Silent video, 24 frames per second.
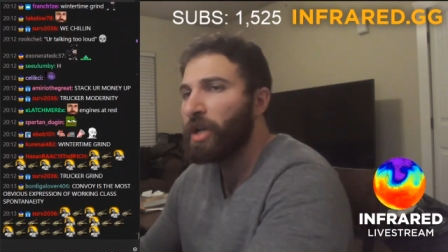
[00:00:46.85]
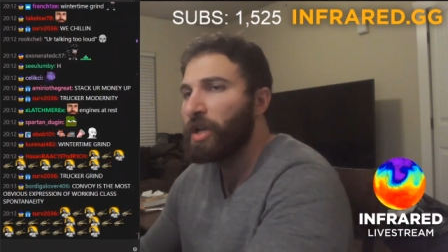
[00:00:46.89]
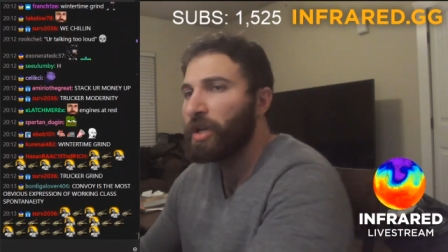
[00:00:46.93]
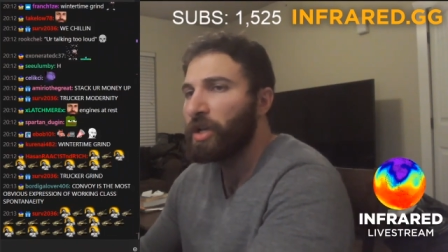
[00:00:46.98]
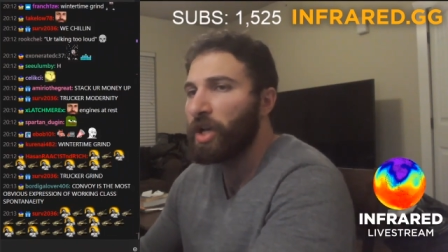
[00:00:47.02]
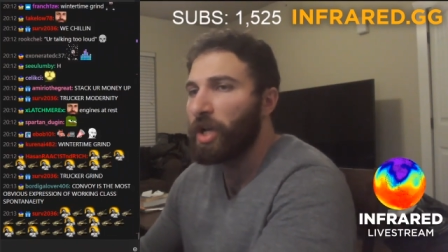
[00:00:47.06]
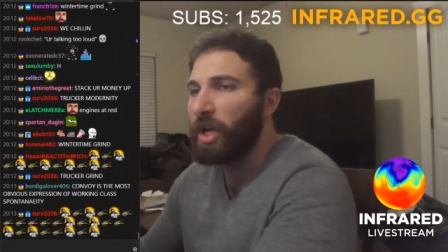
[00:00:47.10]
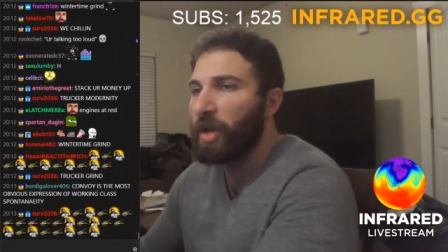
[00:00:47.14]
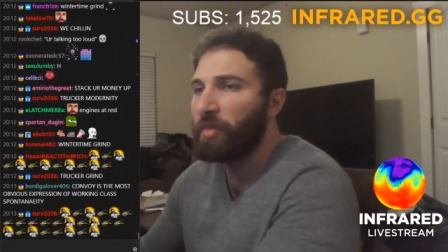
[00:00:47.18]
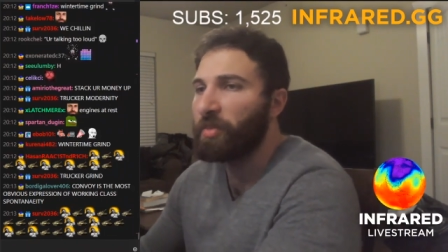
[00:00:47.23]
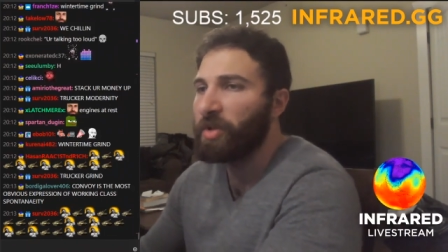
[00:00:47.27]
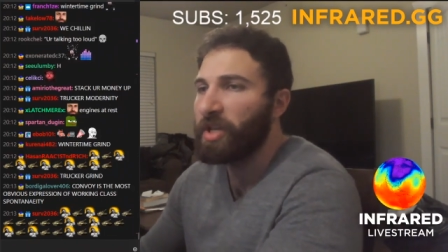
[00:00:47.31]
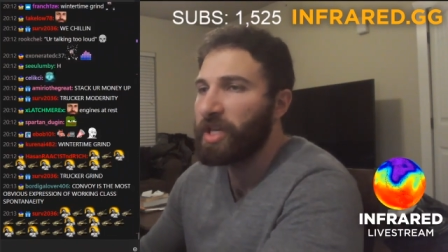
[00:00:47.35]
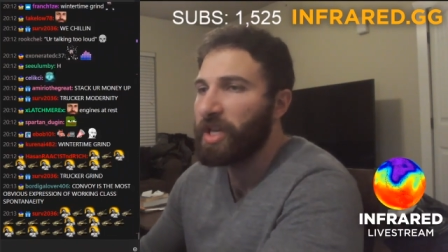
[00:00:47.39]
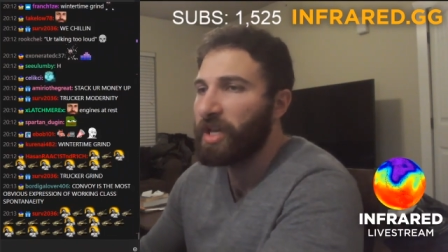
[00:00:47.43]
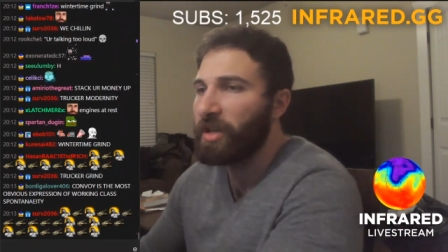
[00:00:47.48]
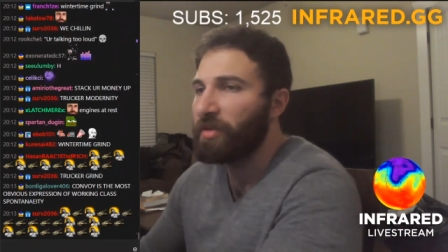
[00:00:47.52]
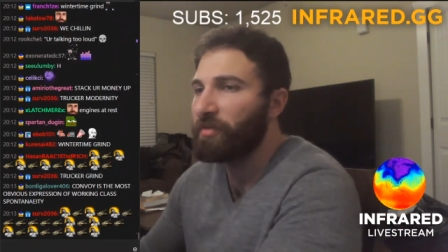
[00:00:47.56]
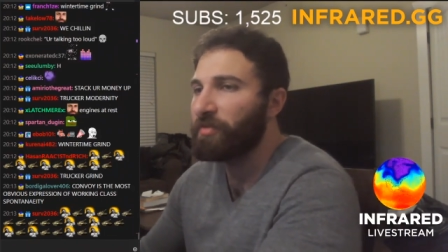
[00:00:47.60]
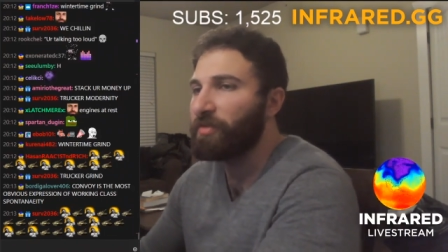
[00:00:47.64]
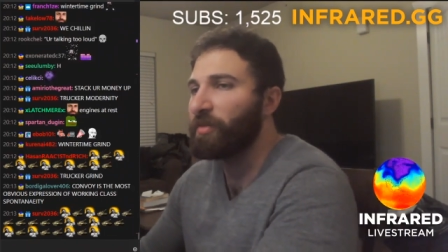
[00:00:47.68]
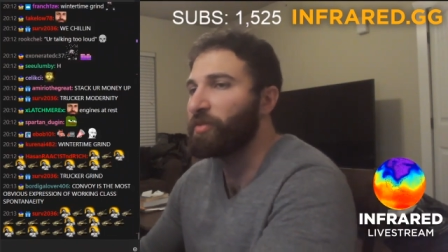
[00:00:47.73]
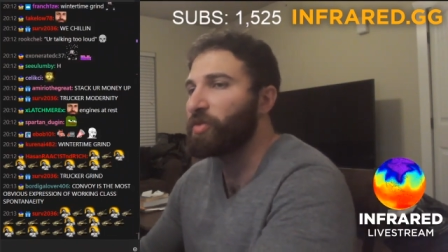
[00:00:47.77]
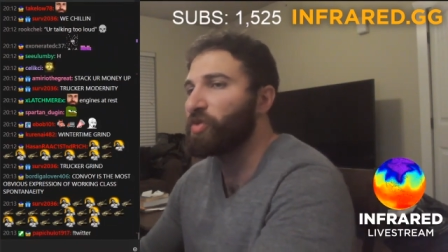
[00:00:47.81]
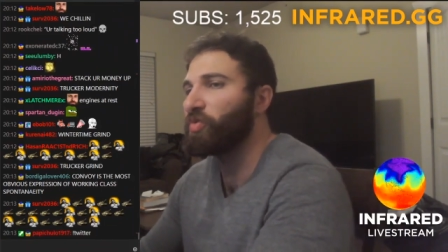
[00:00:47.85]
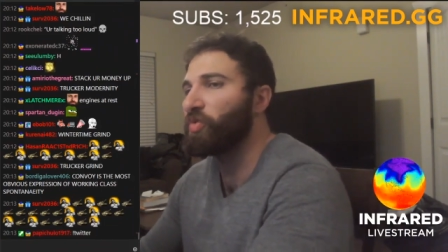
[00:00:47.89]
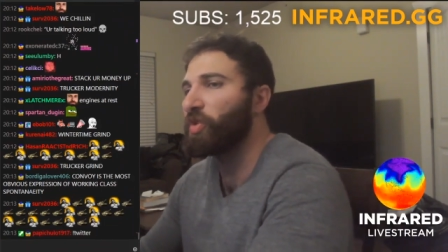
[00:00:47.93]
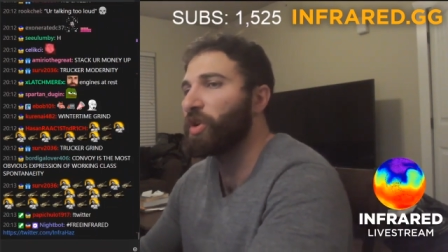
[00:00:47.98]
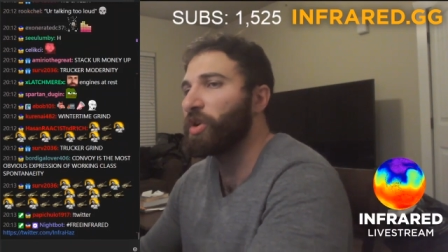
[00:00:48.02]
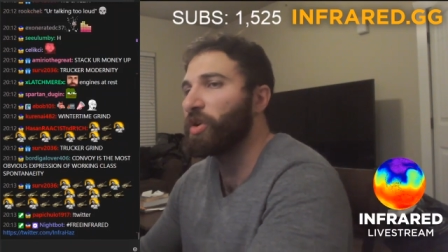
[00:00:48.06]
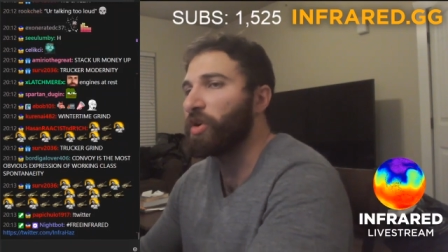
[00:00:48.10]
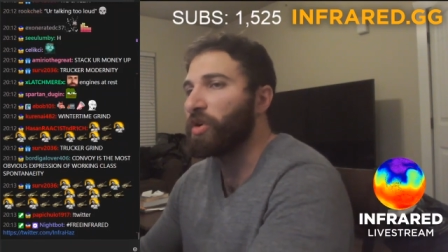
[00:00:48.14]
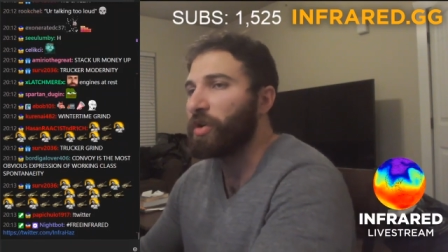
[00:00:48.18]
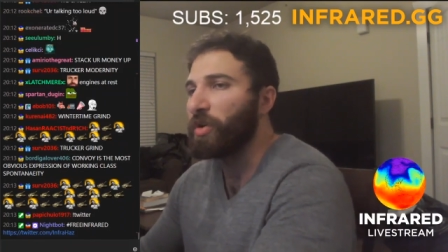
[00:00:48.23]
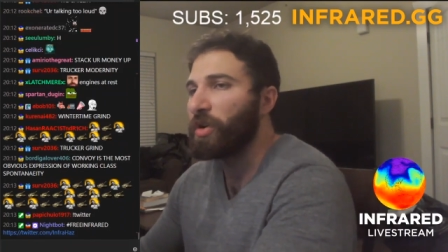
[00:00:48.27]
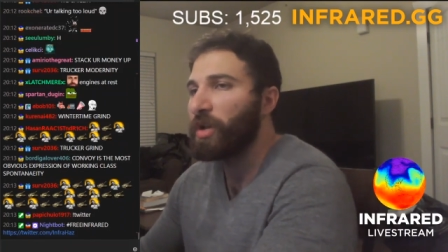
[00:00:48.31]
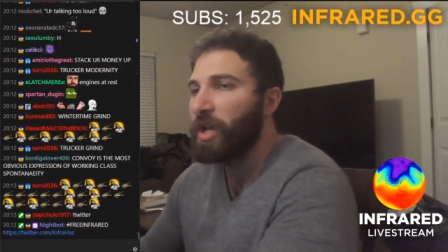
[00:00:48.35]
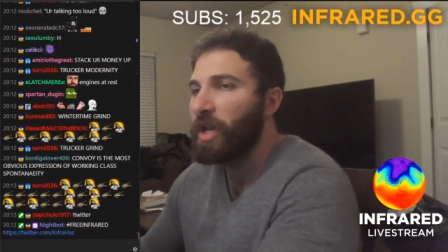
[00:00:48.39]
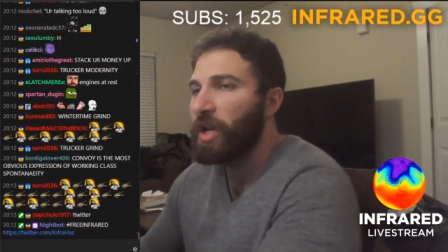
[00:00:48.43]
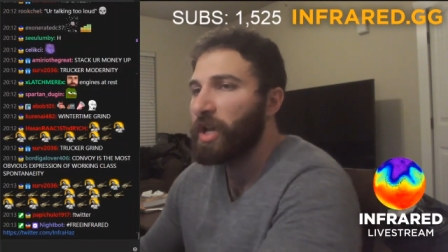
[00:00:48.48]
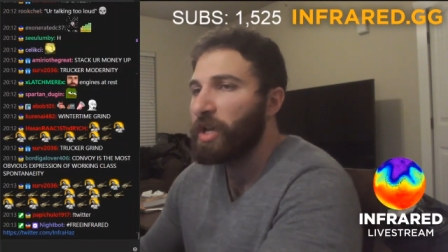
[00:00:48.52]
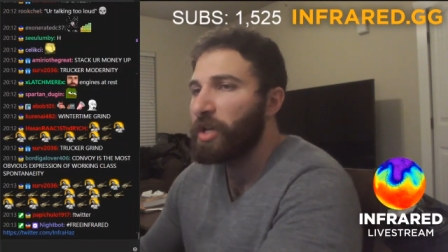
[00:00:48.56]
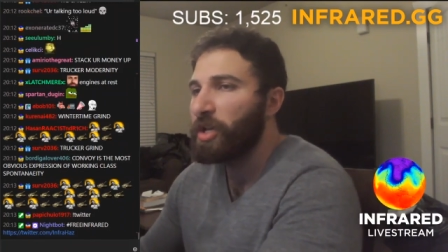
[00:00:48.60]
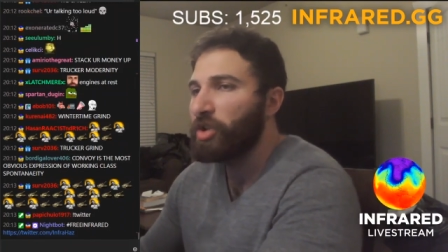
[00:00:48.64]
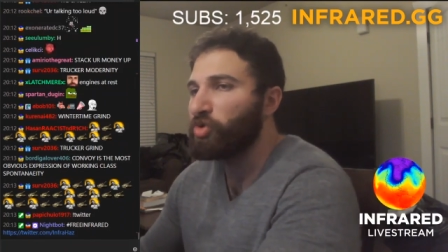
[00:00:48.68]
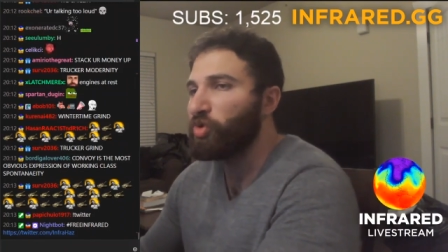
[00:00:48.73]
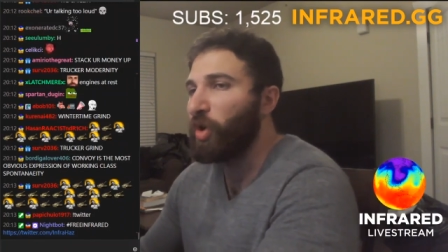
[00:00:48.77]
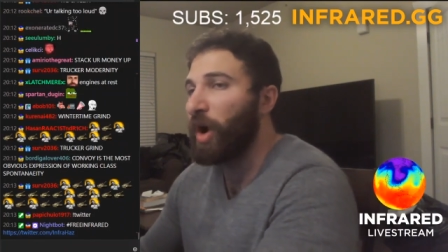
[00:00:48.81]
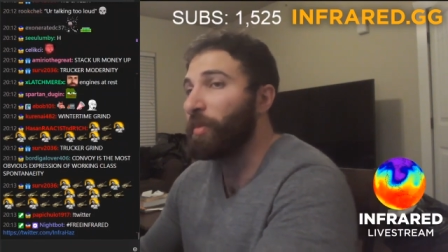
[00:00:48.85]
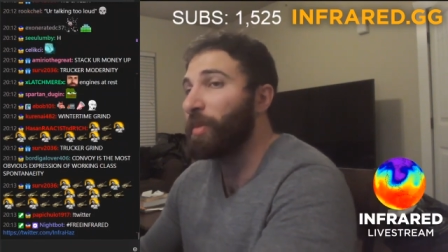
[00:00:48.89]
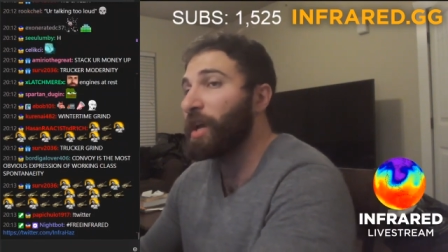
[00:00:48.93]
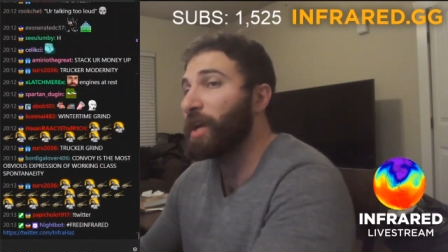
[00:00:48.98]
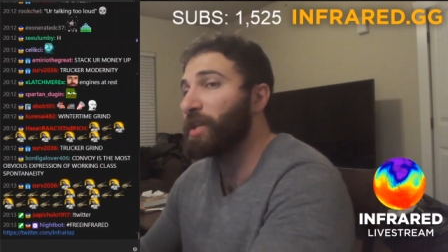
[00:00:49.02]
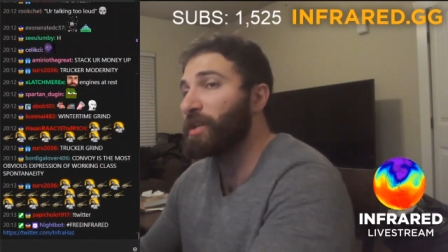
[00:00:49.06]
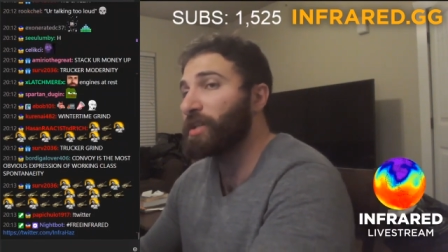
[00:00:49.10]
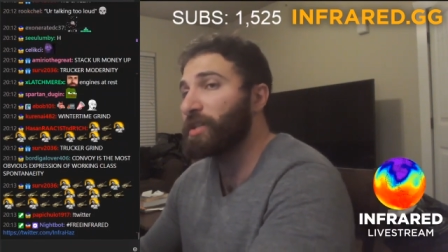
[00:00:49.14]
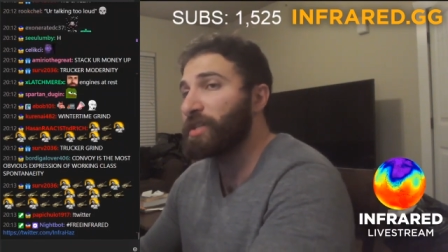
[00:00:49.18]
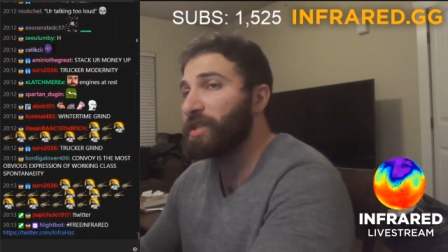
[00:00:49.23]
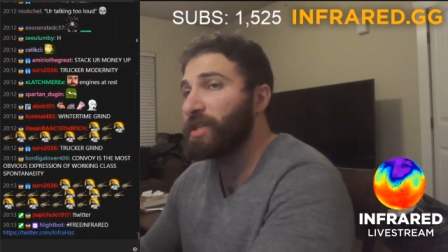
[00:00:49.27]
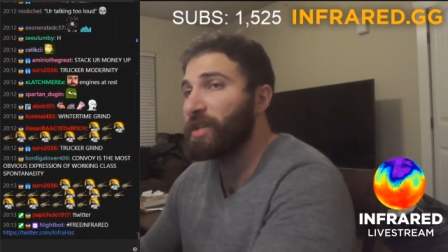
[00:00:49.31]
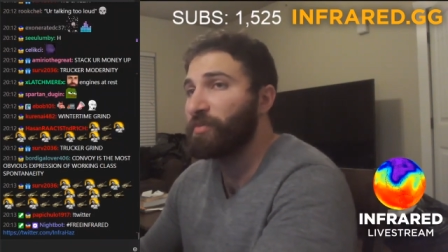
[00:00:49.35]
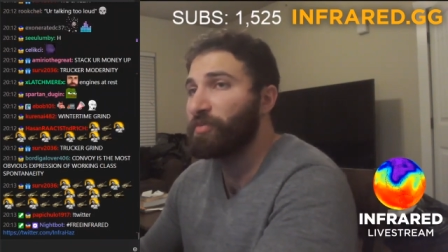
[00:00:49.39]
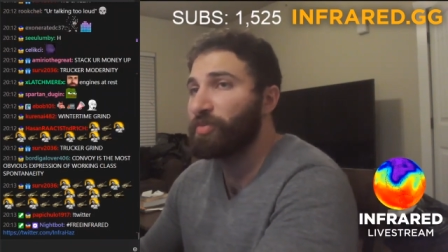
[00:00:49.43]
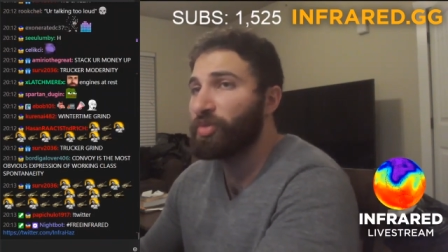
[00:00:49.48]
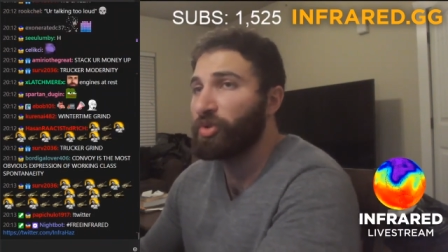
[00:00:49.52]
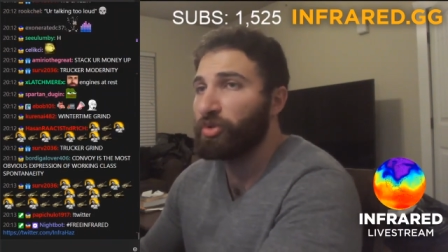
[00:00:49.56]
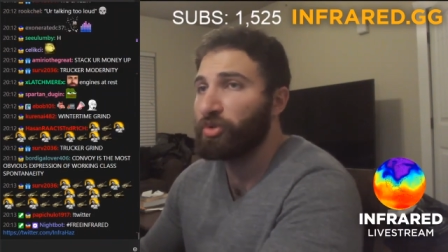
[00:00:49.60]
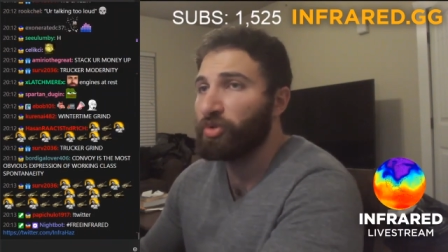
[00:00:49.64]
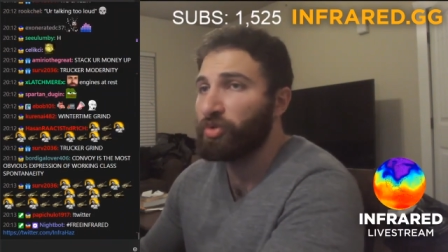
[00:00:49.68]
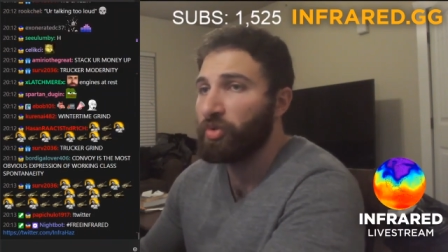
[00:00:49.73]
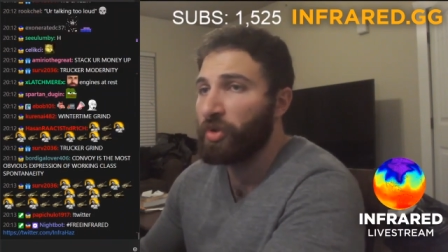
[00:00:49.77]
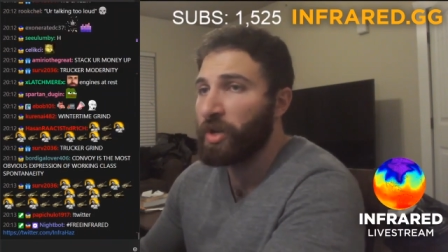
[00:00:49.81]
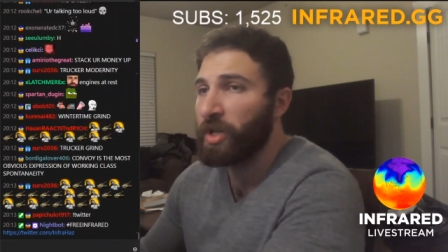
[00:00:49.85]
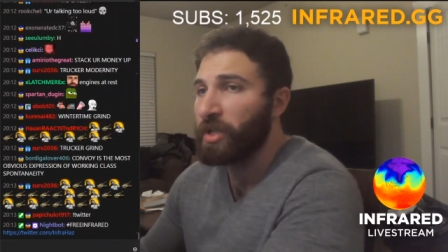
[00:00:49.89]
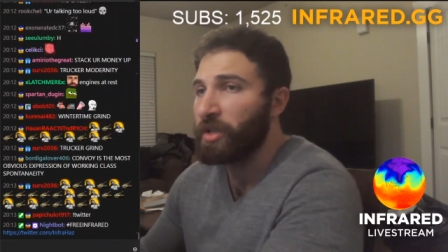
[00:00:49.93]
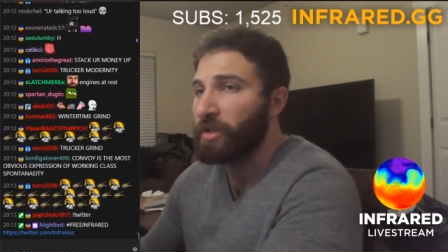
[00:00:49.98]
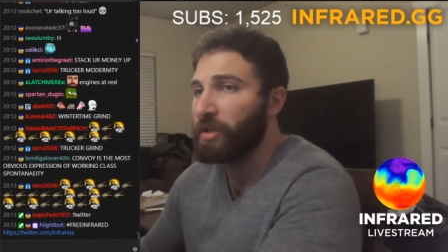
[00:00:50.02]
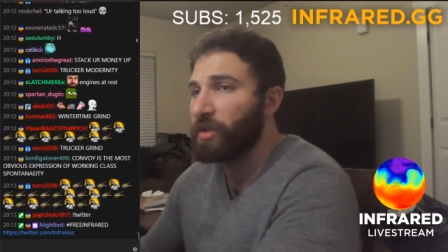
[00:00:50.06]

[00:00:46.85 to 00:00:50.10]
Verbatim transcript: Going to begin from Twitter. So I made a simple tweet.